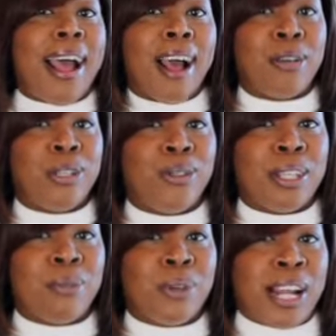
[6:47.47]
I'll use
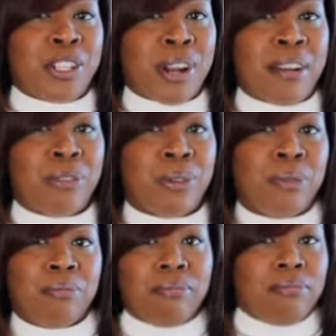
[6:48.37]
it when I
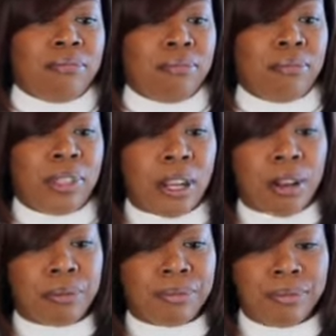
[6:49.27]
travel, you know,